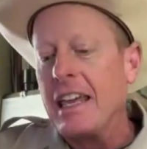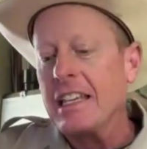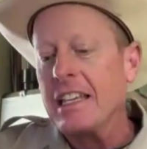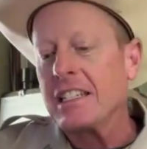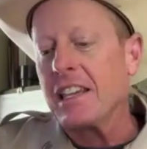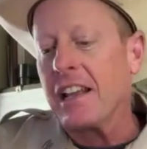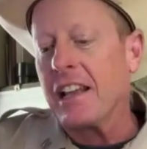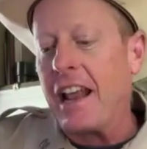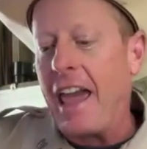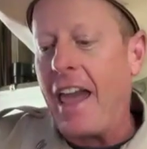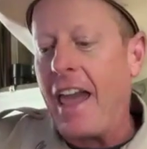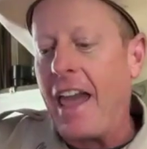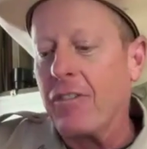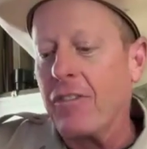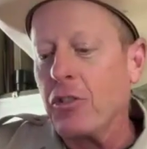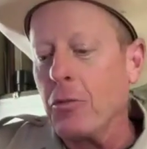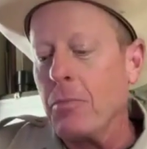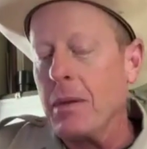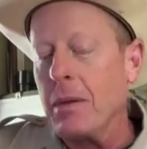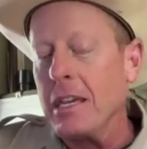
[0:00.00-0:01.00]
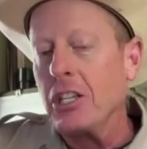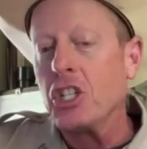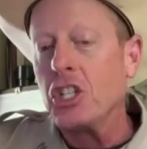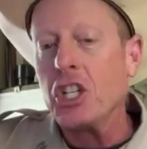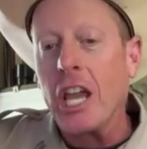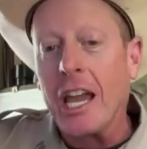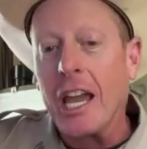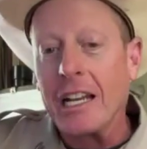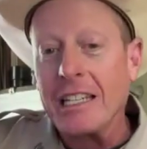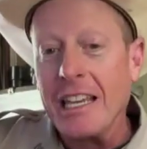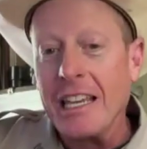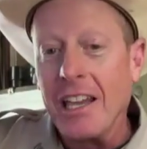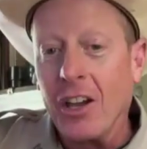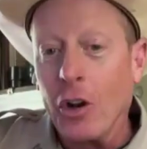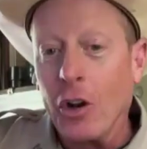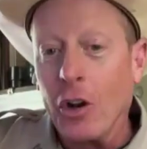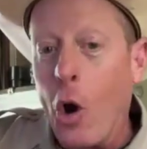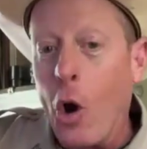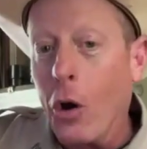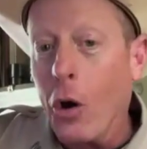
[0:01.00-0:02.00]
is going to have to be checked in
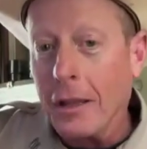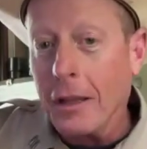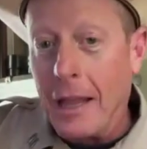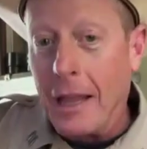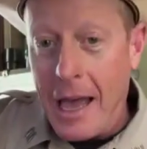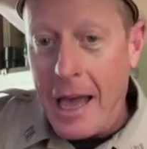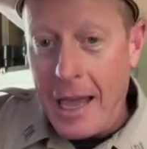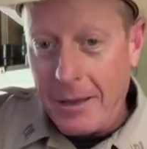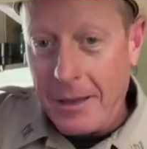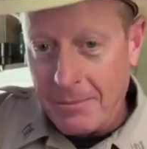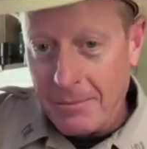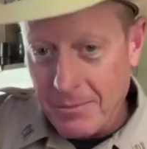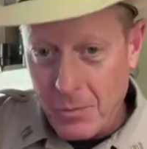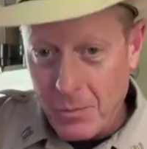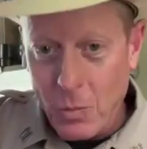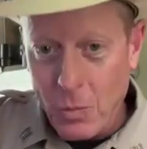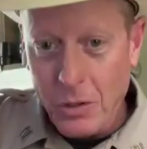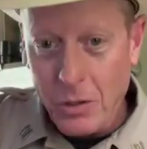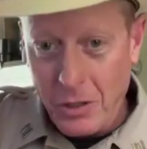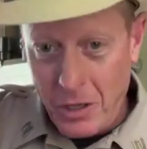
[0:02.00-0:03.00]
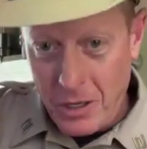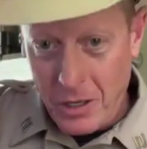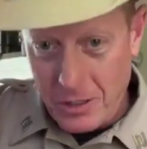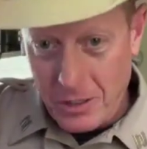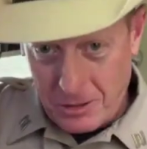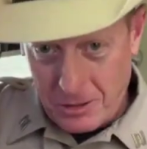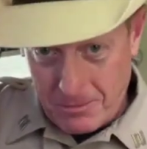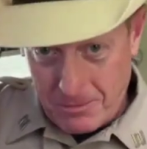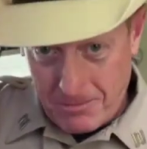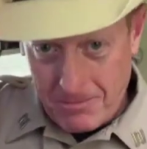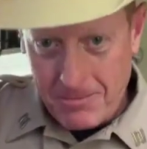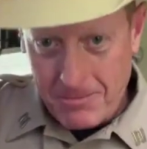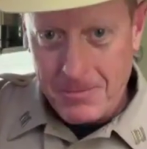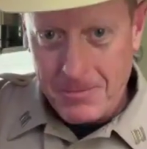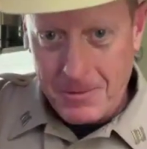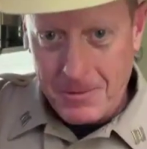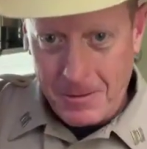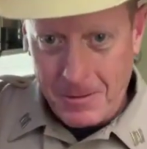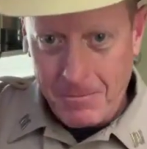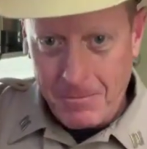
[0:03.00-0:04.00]
online with us.
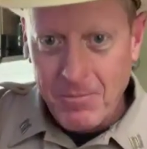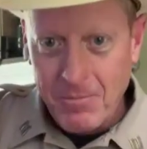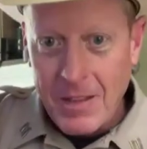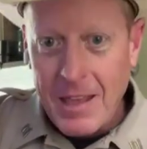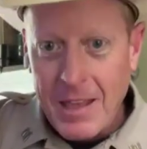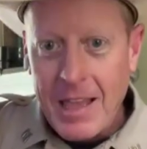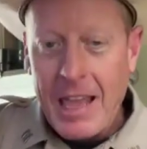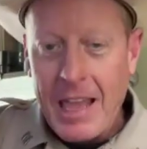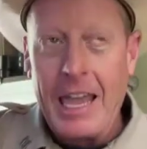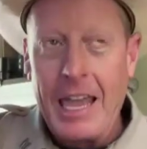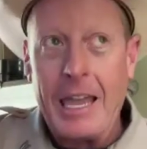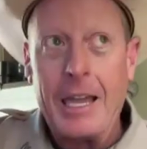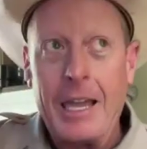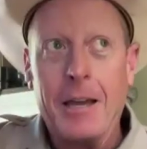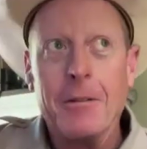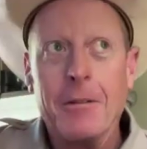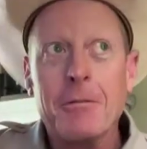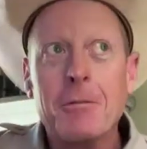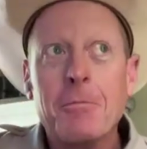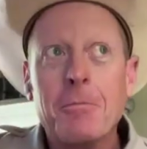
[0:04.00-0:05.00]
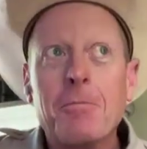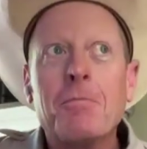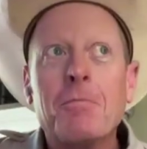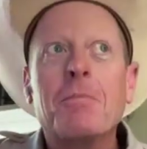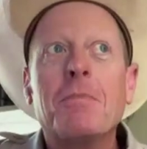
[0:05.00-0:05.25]
Okay, and